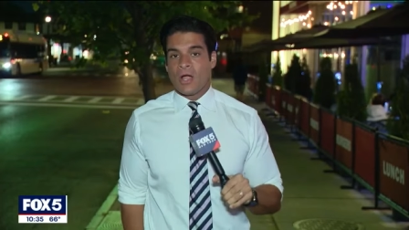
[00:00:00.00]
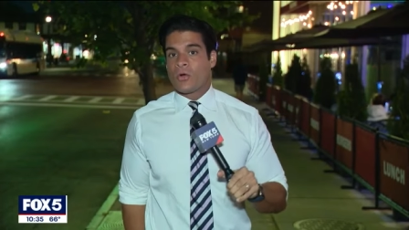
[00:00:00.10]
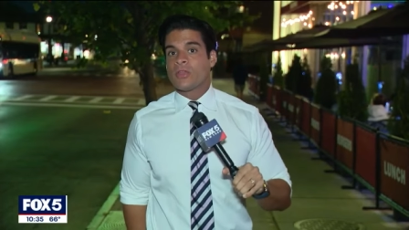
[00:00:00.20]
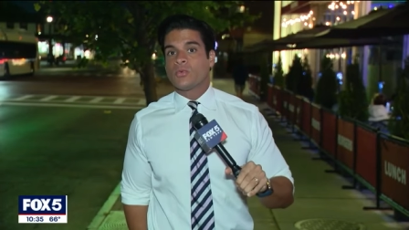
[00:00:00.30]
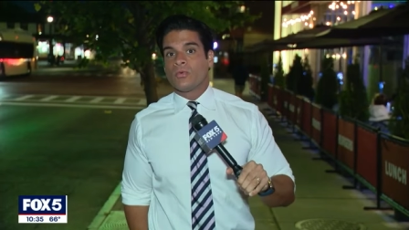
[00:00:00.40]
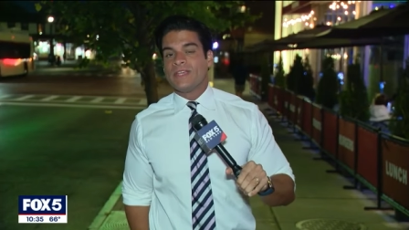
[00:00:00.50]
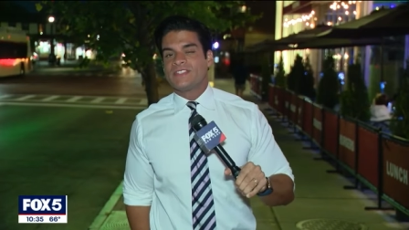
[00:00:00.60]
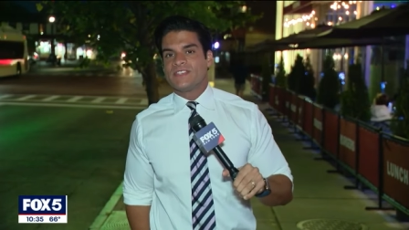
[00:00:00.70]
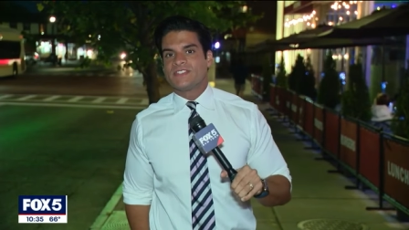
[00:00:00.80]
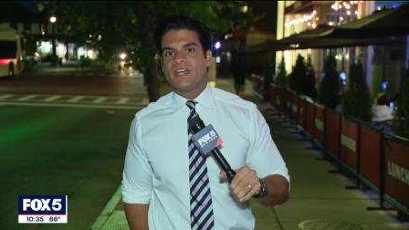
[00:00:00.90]
According to a
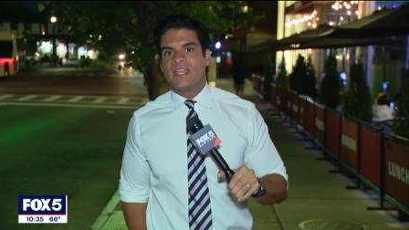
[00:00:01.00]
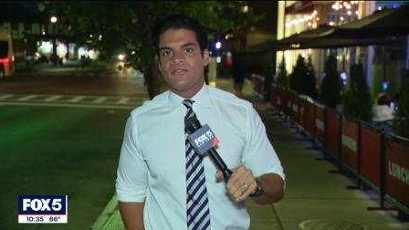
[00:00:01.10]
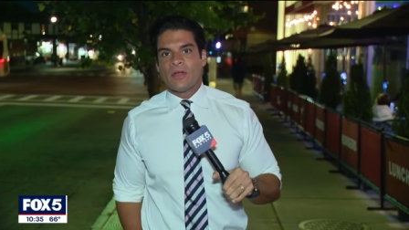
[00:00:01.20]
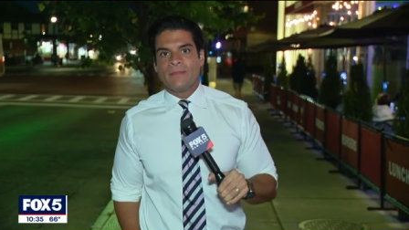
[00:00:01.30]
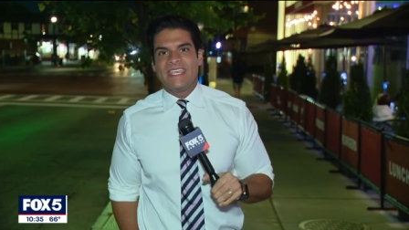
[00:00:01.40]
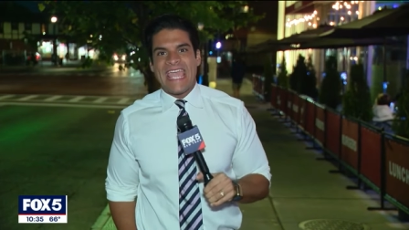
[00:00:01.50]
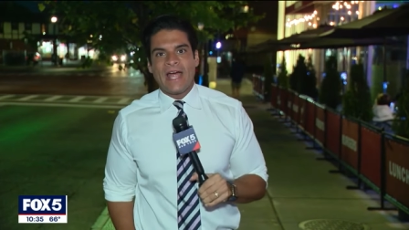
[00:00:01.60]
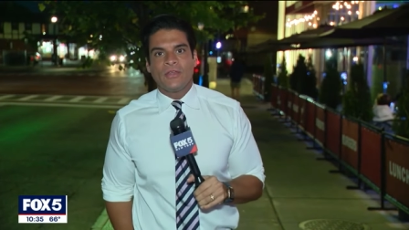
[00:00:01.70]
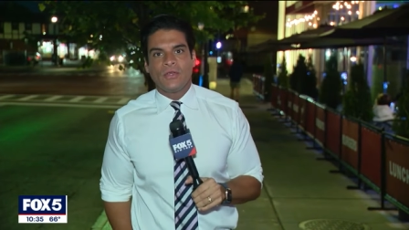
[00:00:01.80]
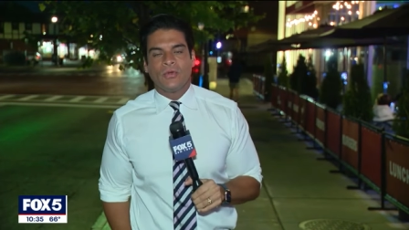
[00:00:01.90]
recent study from
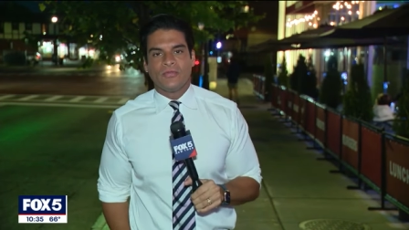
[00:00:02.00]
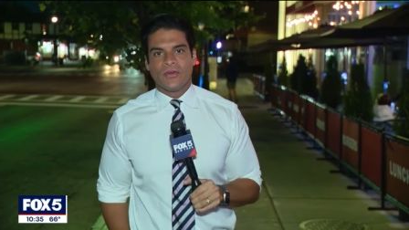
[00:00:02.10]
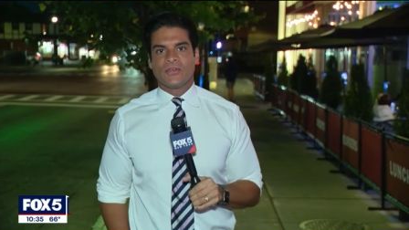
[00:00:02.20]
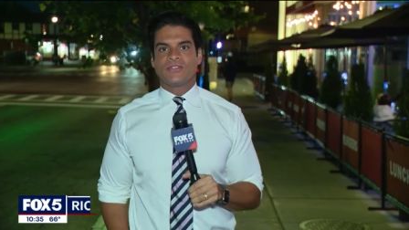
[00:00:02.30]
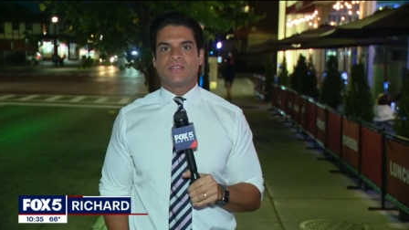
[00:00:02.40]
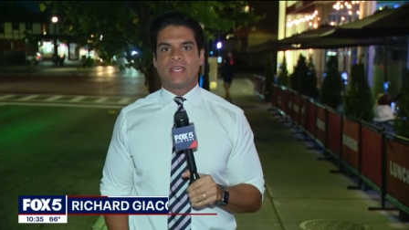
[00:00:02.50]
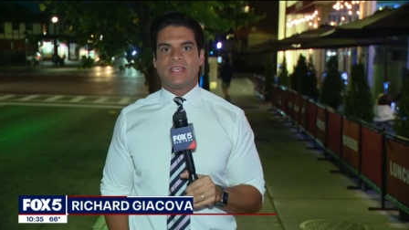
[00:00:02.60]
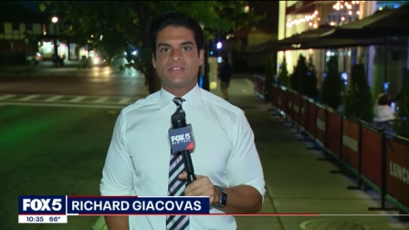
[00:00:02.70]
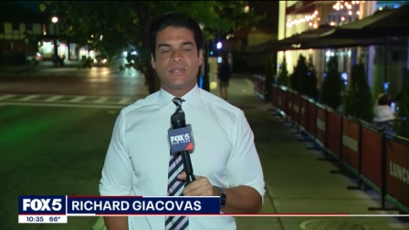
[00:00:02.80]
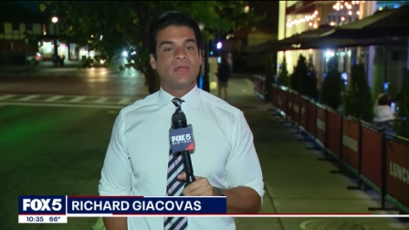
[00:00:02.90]
Yale
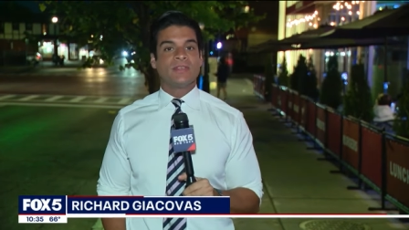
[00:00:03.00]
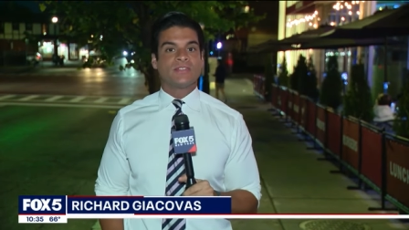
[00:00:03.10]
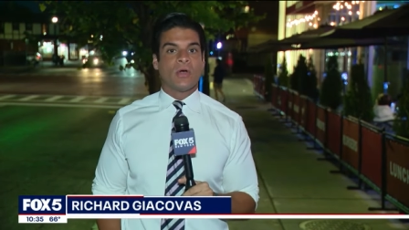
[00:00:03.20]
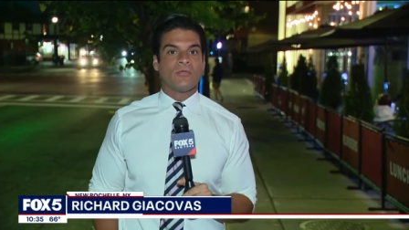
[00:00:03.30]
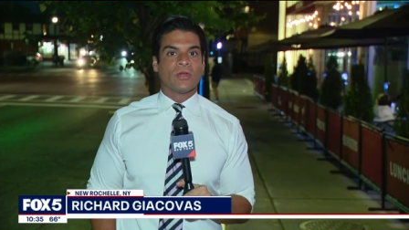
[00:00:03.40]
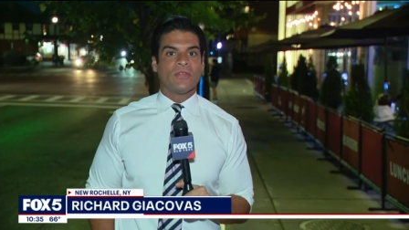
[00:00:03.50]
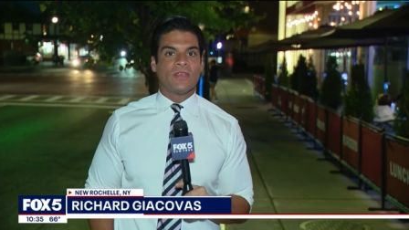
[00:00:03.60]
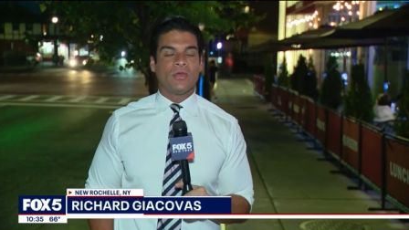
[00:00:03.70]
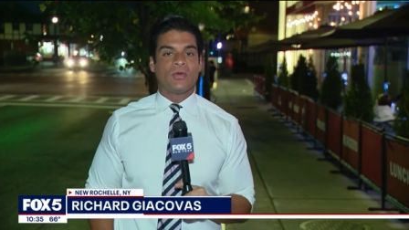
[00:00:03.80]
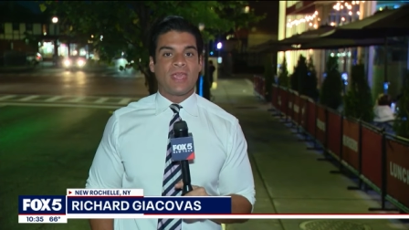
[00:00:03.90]
University, students over in the
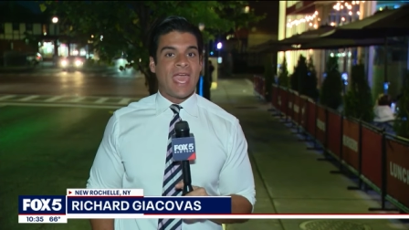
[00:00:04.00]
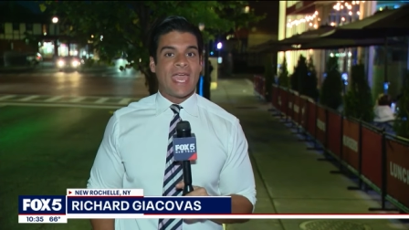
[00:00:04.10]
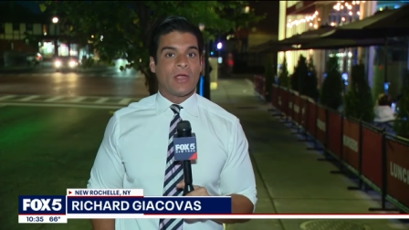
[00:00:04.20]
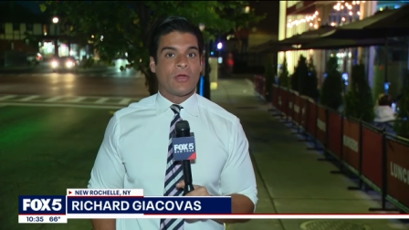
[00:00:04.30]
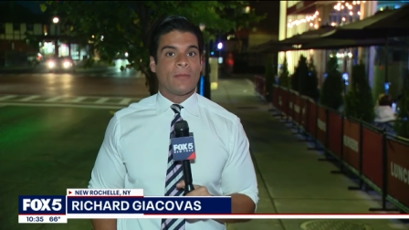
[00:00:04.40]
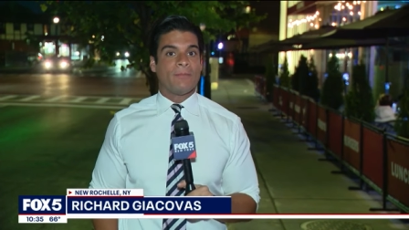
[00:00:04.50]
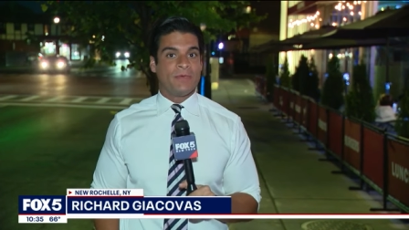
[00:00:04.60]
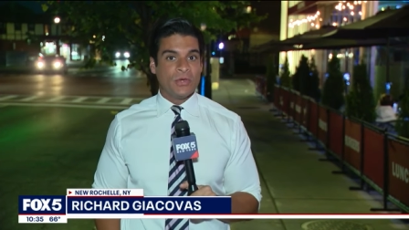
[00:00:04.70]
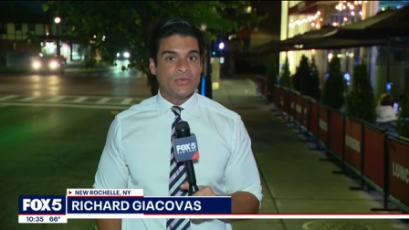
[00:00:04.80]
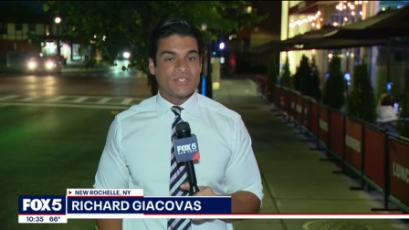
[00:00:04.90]
U K are
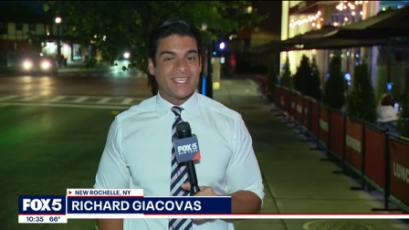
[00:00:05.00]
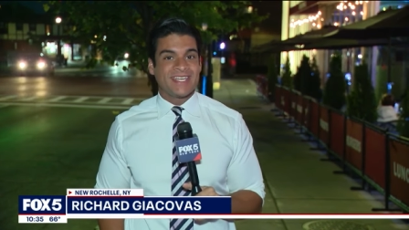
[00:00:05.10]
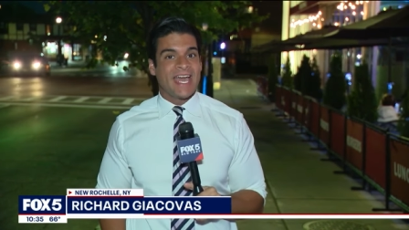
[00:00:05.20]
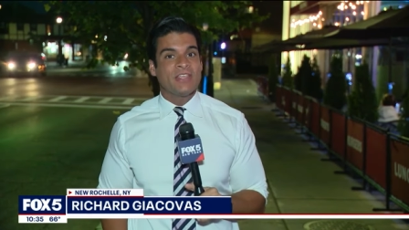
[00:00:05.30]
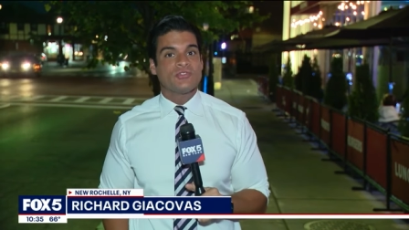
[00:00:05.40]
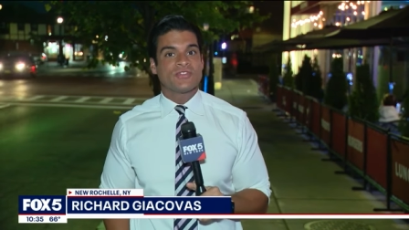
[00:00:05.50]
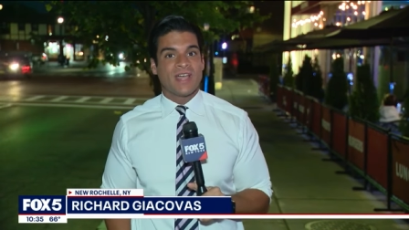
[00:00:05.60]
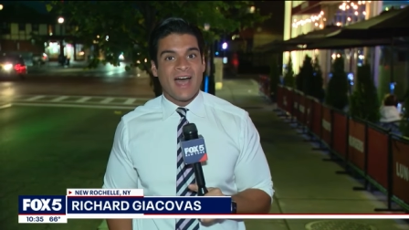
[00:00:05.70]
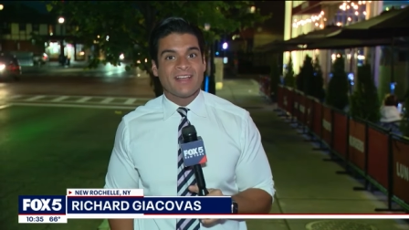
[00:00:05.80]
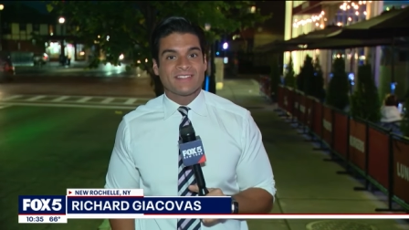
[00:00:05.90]
abusing nitrous
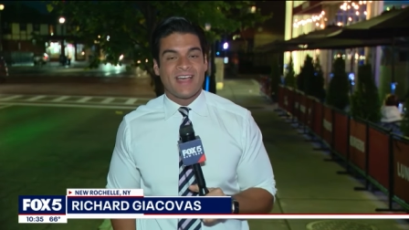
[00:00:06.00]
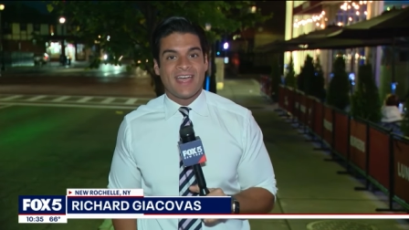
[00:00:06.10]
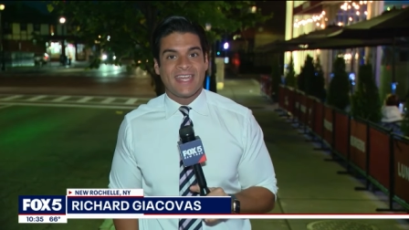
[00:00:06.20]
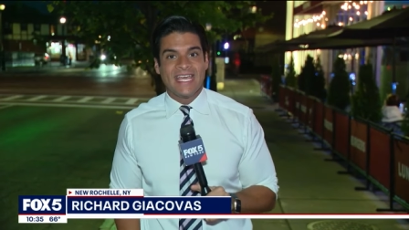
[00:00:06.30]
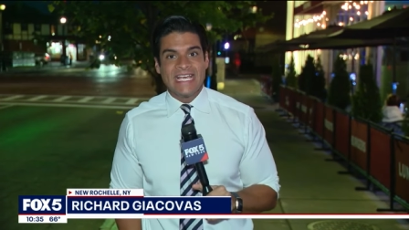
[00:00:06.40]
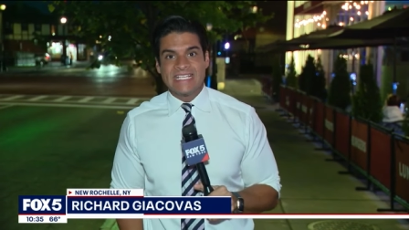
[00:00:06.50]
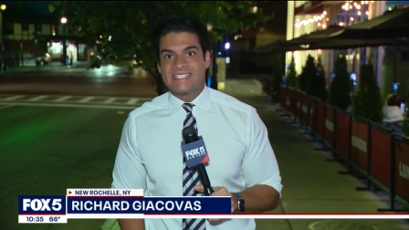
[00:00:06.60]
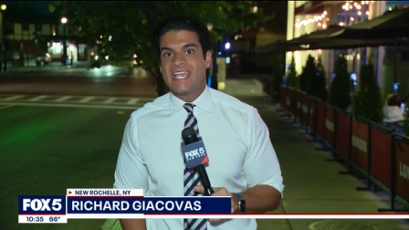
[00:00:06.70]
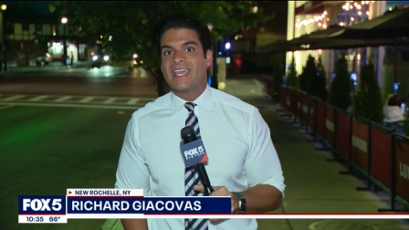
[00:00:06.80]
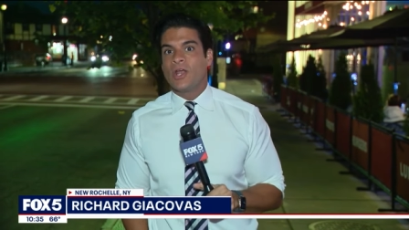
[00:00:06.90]
oxide
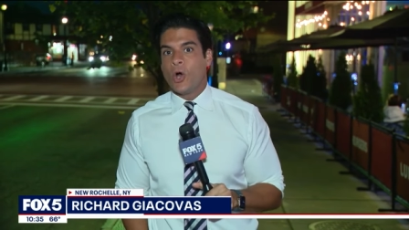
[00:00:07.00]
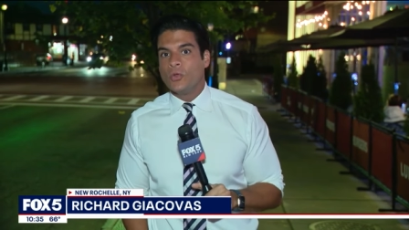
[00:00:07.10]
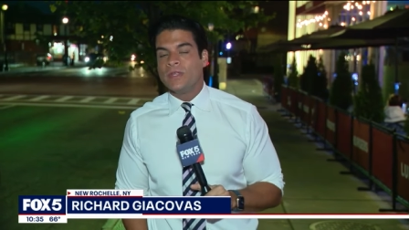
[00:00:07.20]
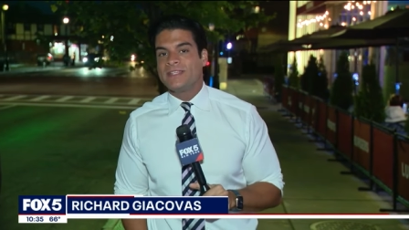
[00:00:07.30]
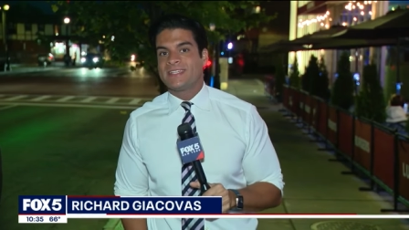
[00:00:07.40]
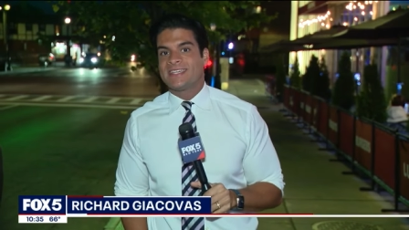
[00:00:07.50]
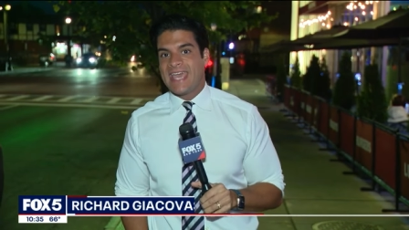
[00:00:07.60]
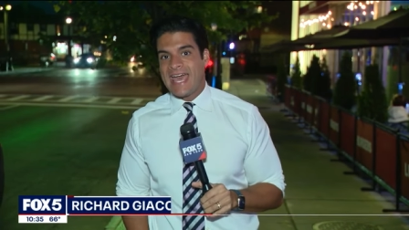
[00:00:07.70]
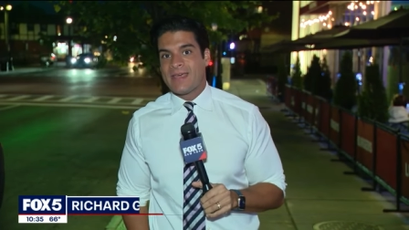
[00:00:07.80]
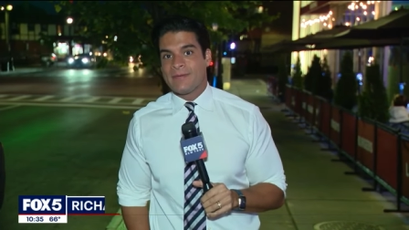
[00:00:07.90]
second only to
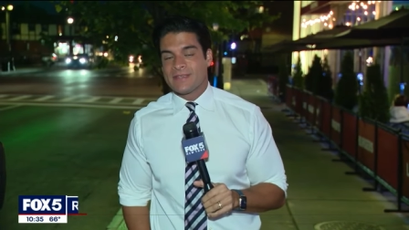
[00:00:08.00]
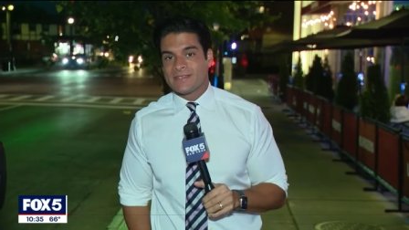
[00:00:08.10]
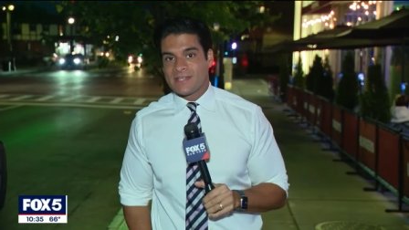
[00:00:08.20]
cannabis,